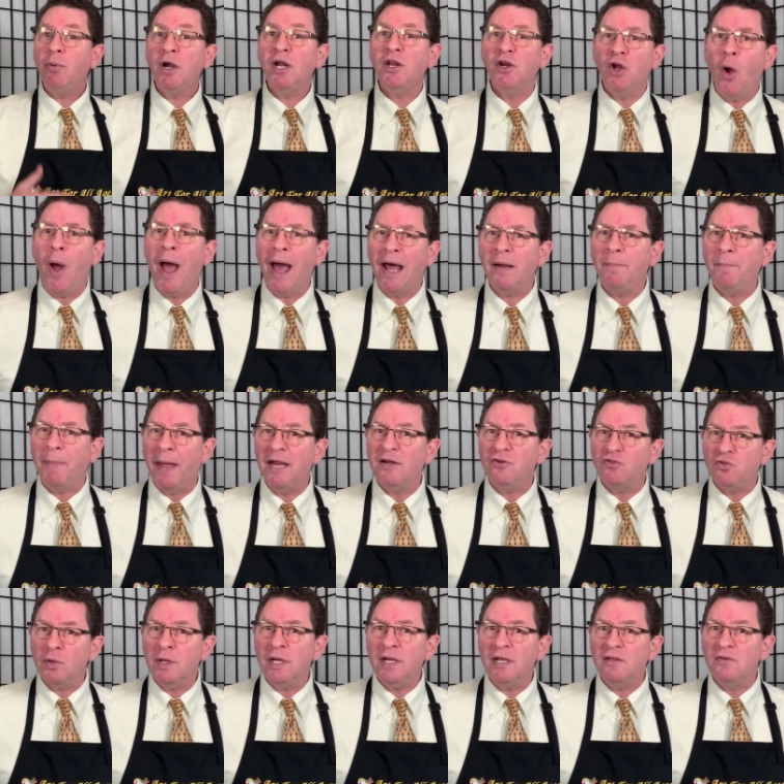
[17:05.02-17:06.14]
want to know how to paint
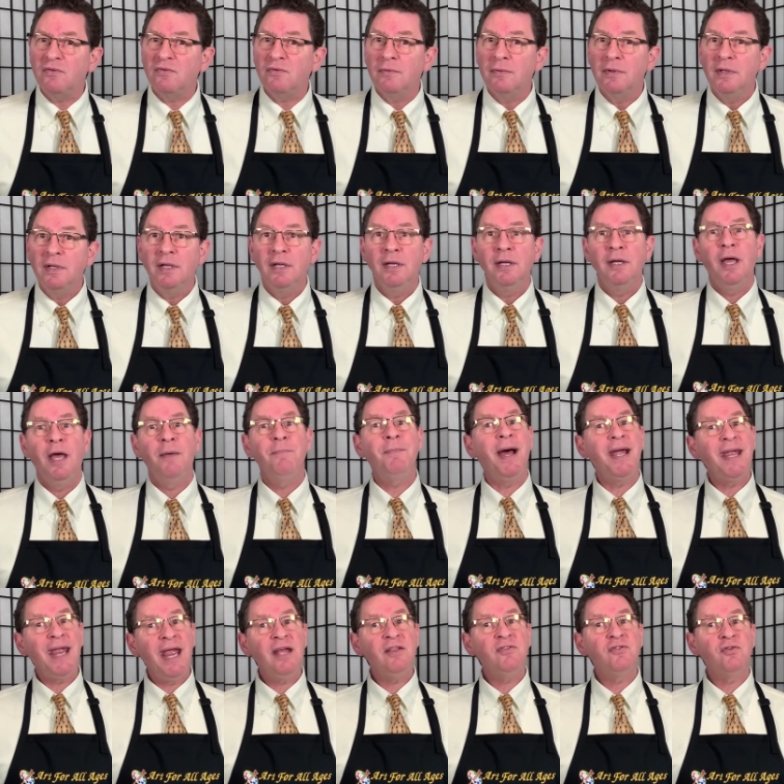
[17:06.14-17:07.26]
trees. And my
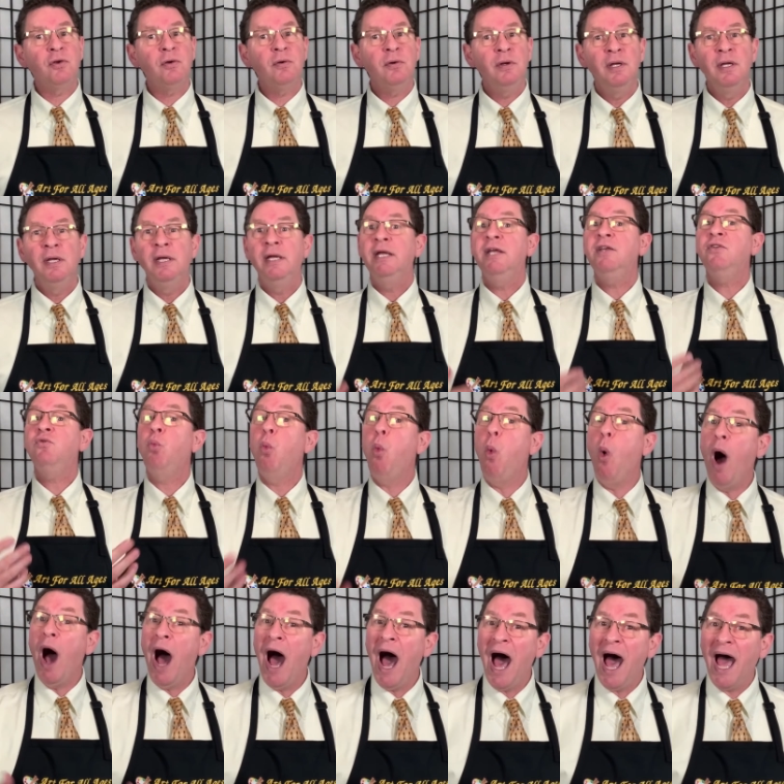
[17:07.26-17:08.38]
answer is
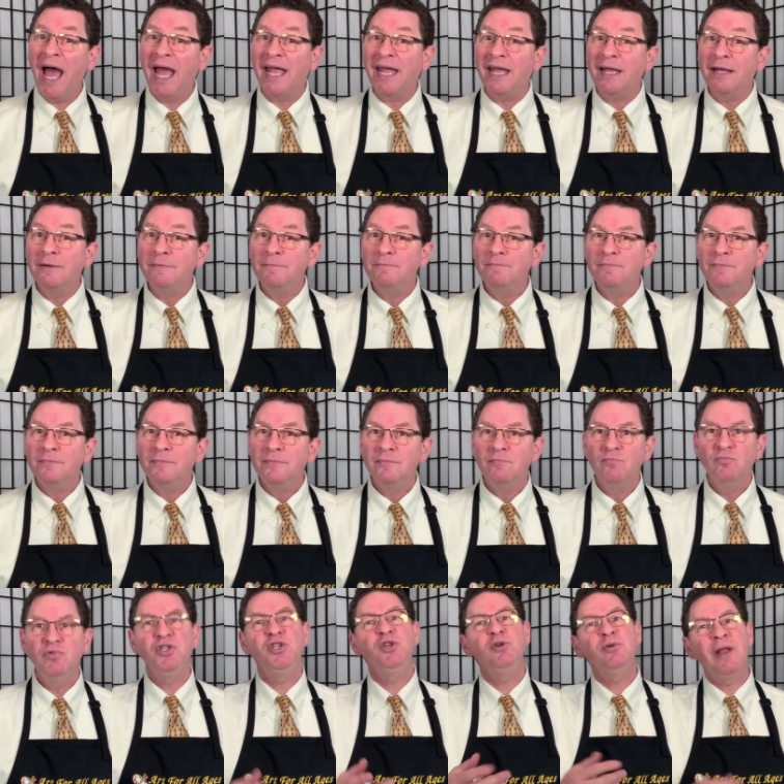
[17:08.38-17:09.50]
why.
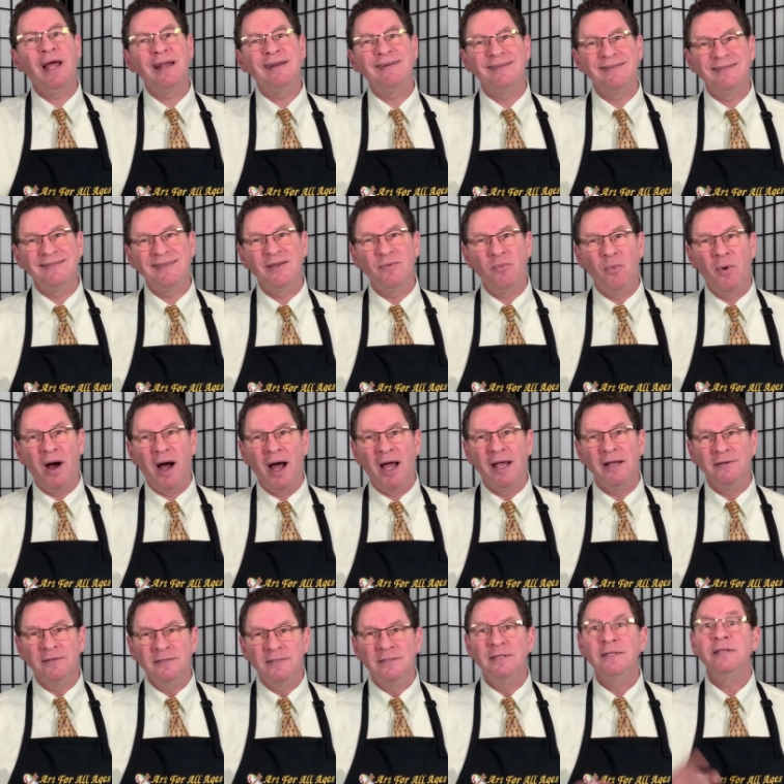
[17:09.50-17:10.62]
Would you like to see why?
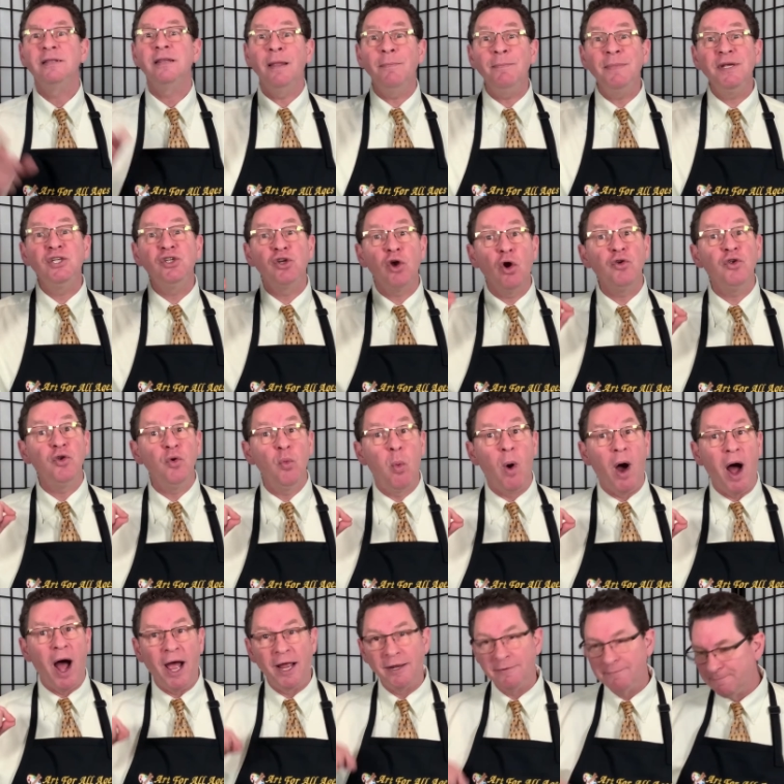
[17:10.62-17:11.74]
Let me show you
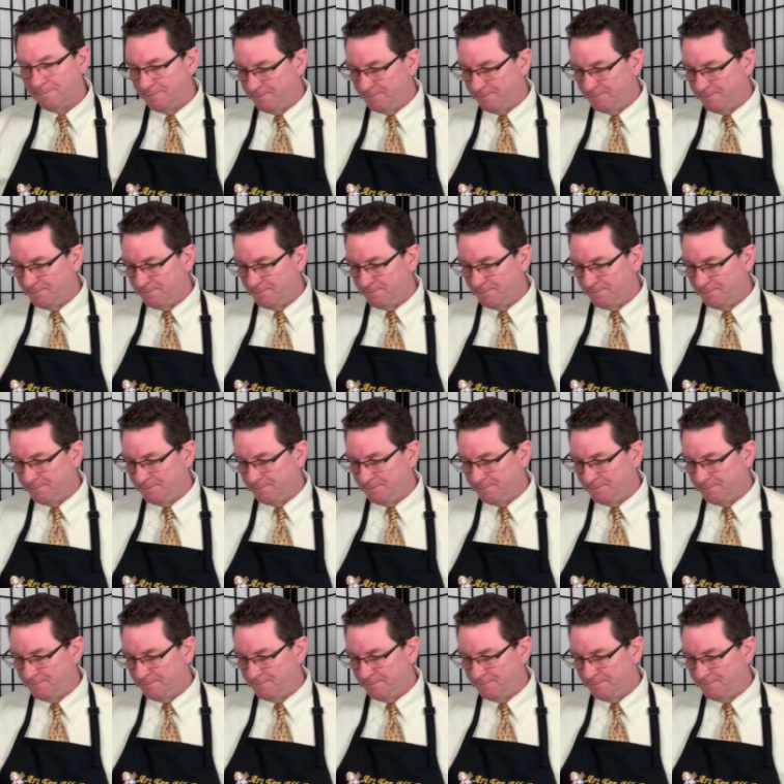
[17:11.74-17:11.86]
why.